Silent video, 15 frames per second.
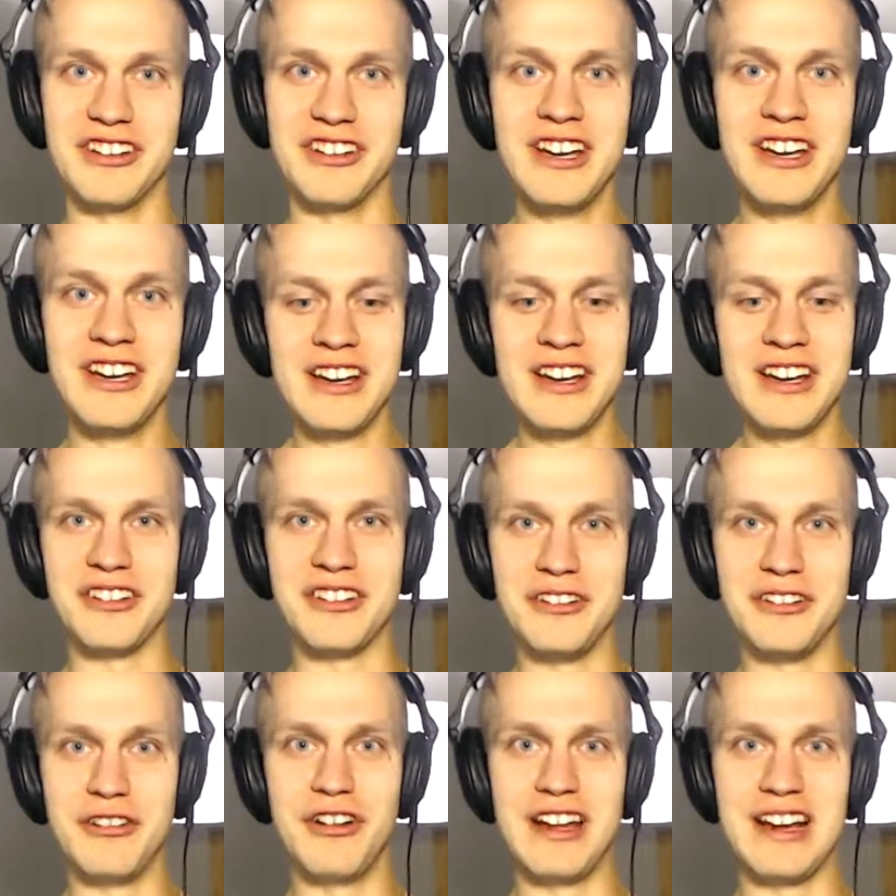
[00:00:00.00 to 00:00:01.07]
So you
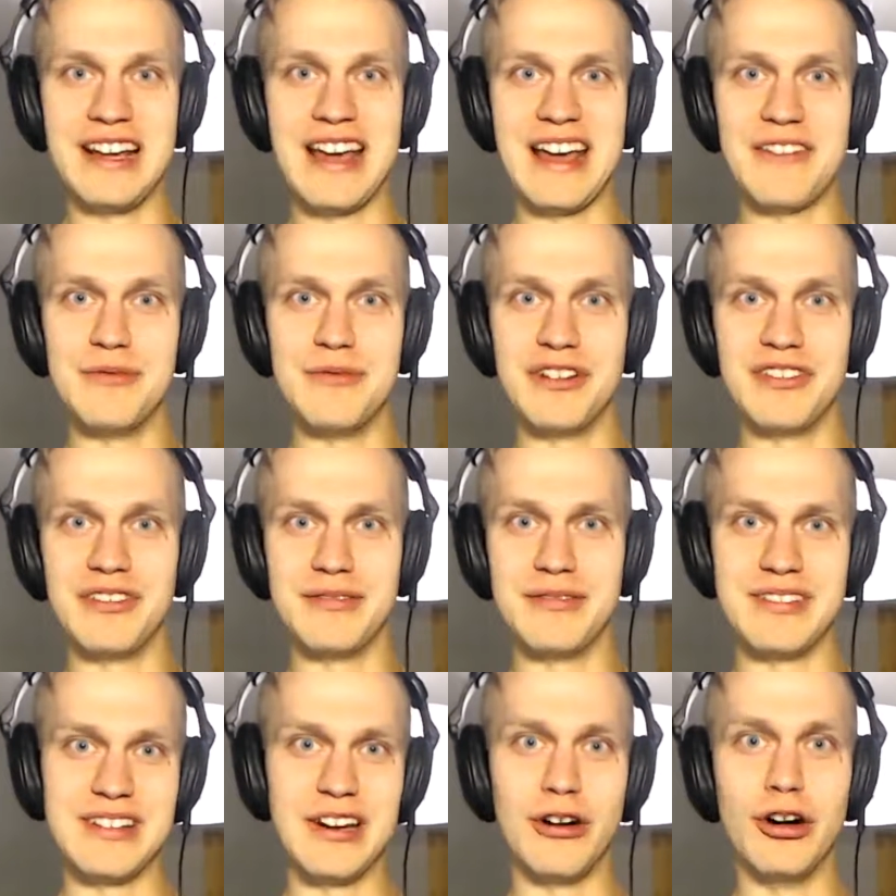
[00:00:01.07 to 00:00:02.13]
really have
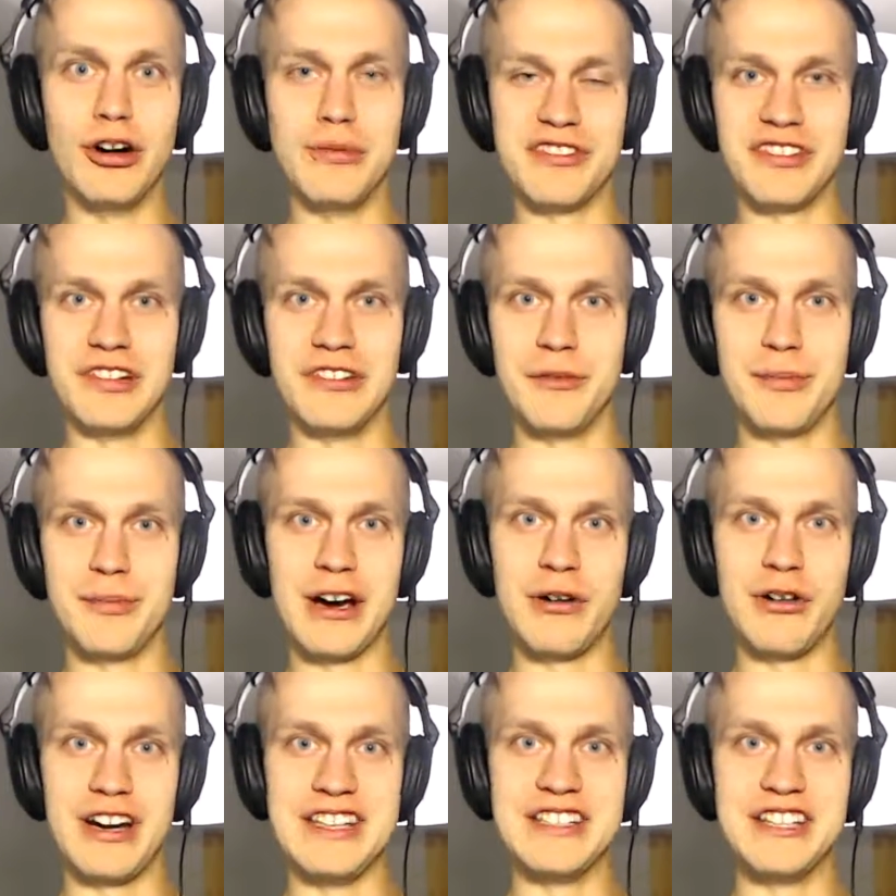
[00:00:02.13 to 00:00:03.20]
almost all of the power
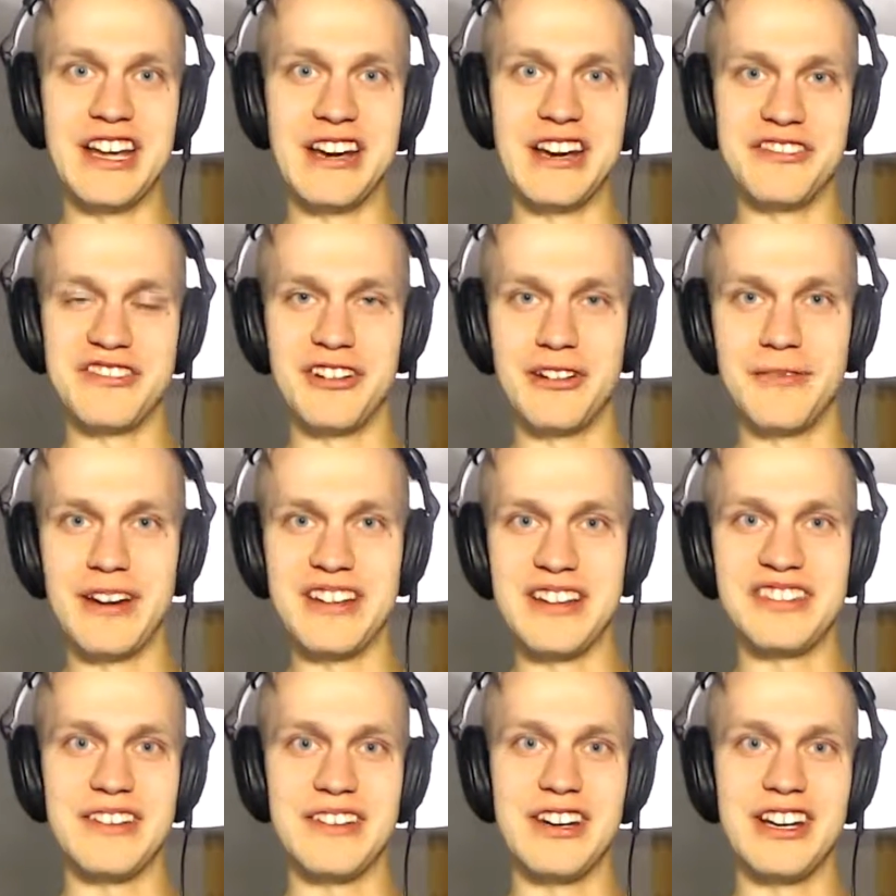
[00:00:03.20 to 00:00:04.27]
in the downstroke phase,
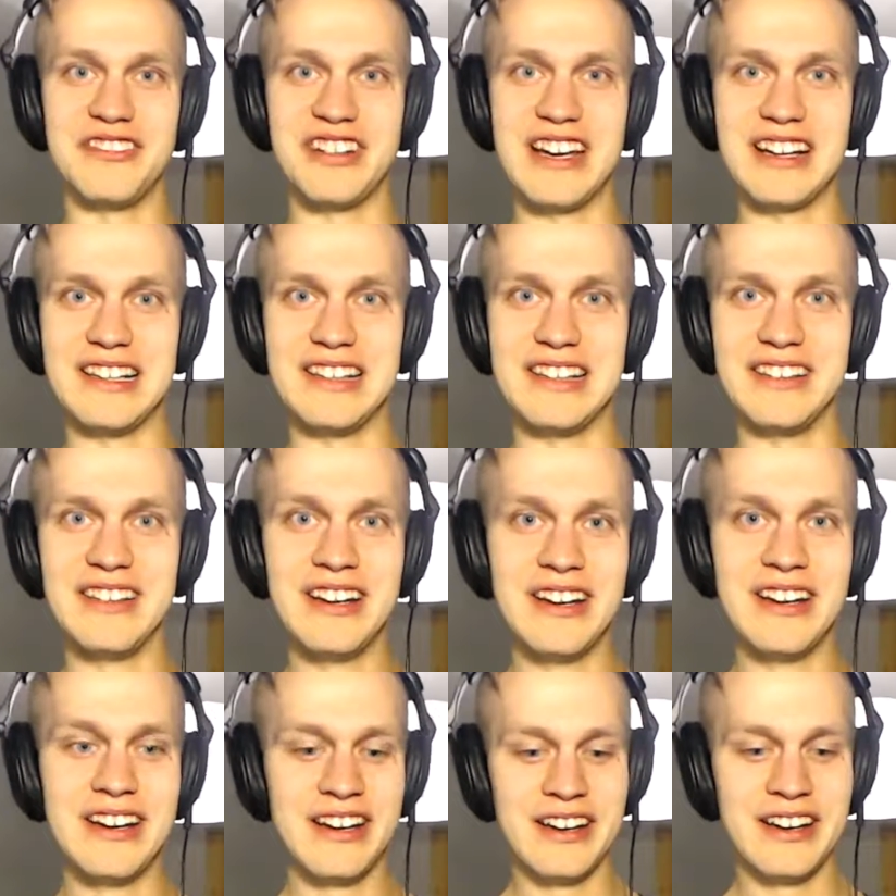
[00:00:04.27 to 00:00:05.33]
even in cycling.
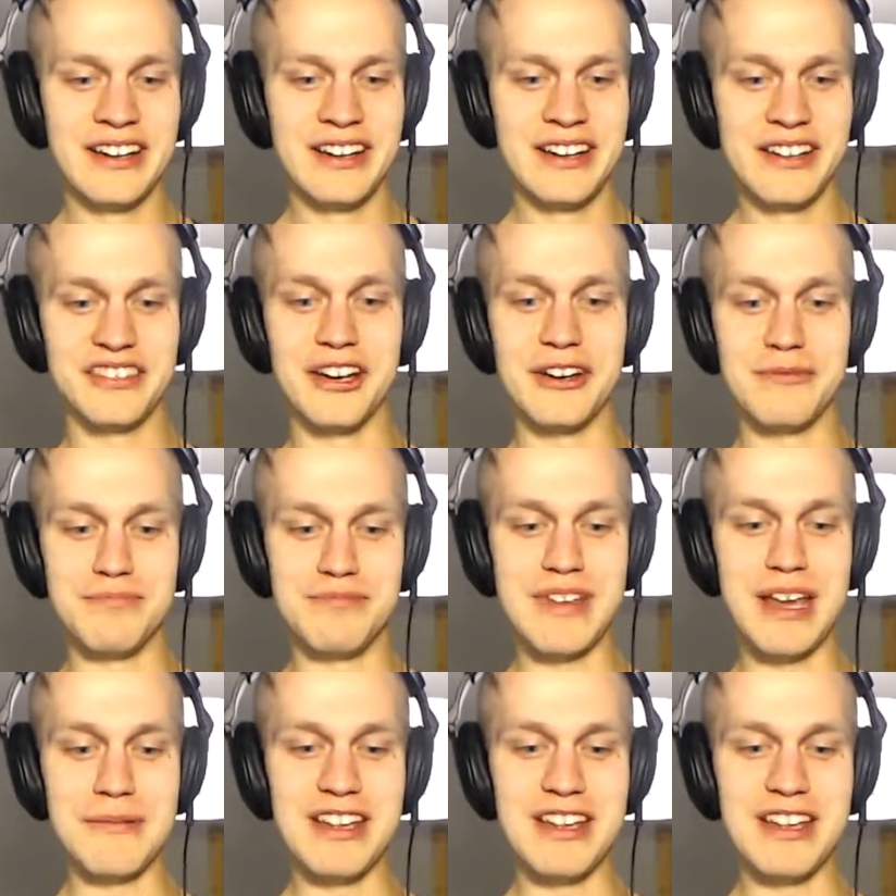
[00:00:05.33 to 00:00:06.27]
So yeah,